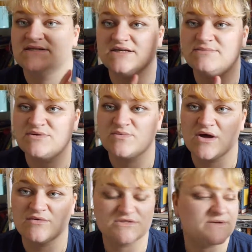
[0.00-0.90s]
the Demon
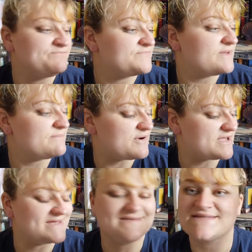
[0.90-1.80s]
World
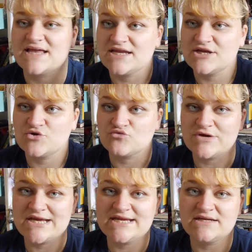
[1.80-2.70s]
by Sally
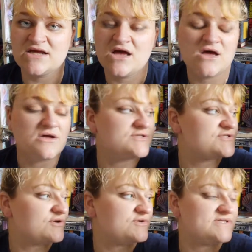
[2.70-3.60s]
Green.
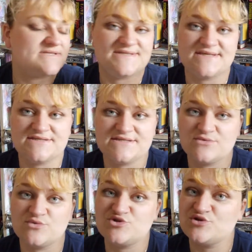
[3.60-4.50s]
So this is the
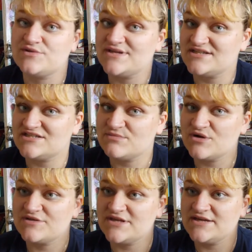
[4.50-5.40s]
sequel to The
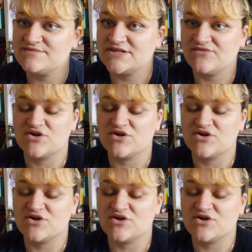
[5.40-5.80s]
Smoke Thieves.